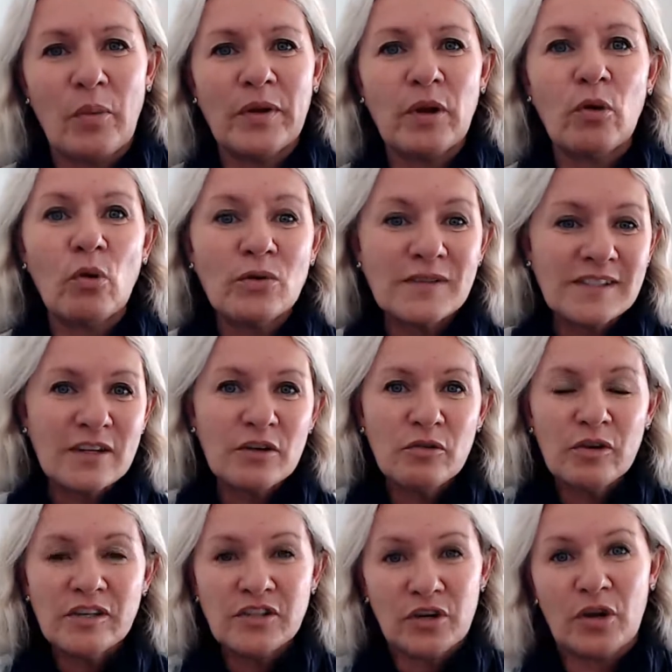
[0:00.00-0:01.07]
But also
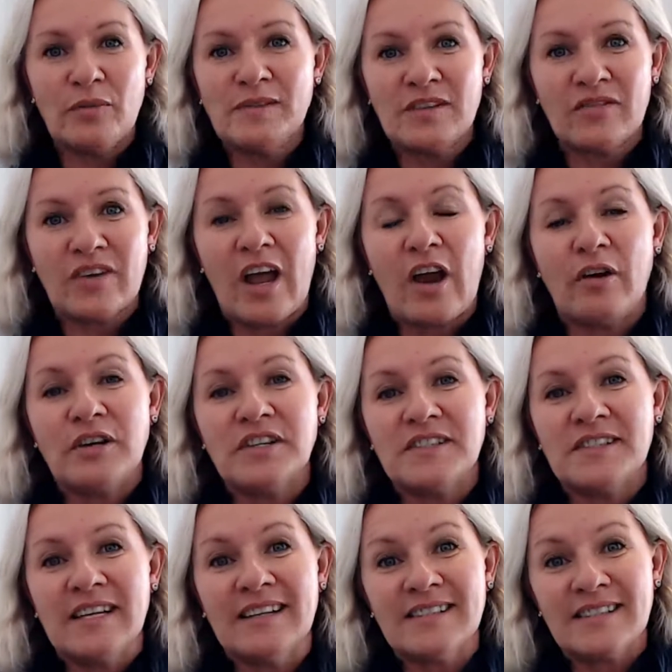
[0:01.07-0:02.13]
in terms of courage is
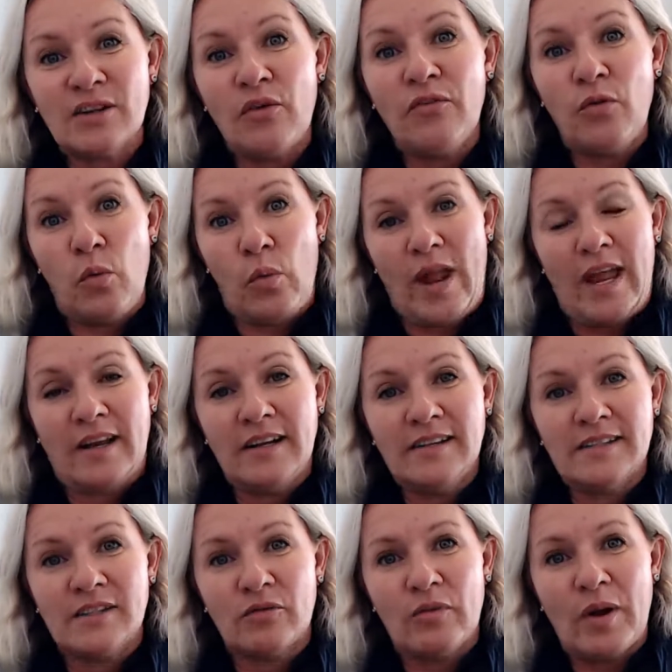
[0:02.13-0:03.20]
that
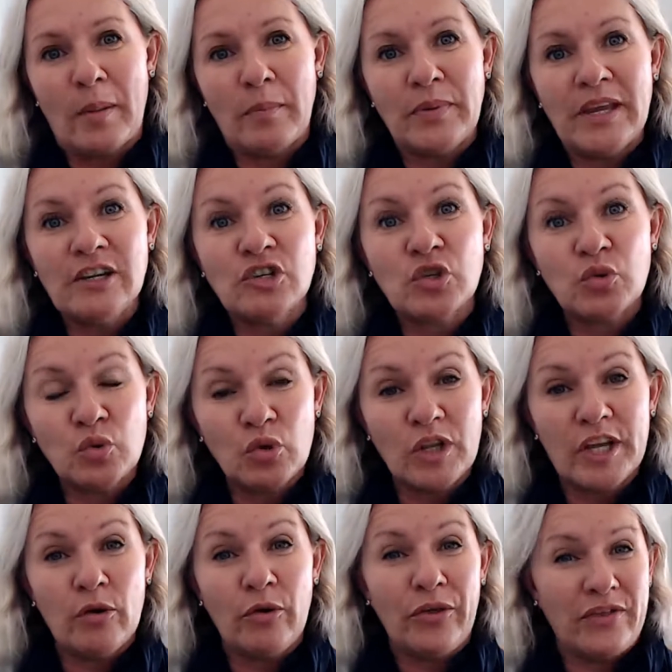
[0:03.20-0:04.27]
self-awareness around being
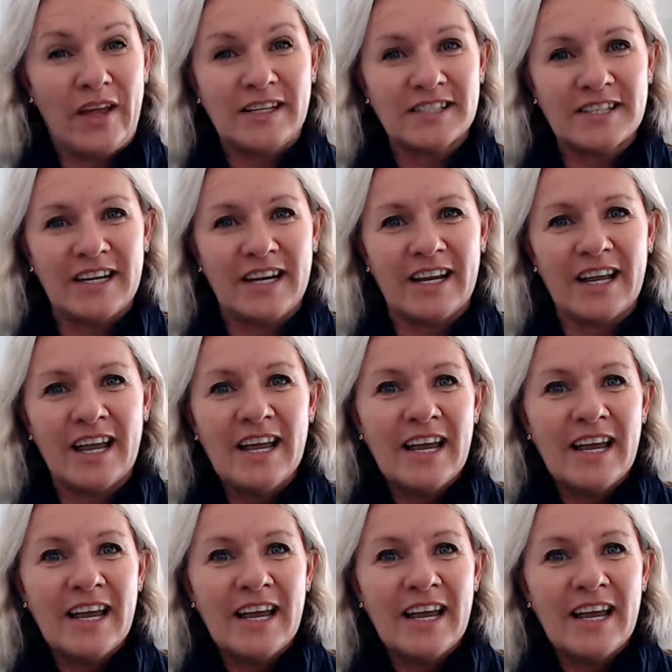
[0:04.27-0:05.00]
truly authentic.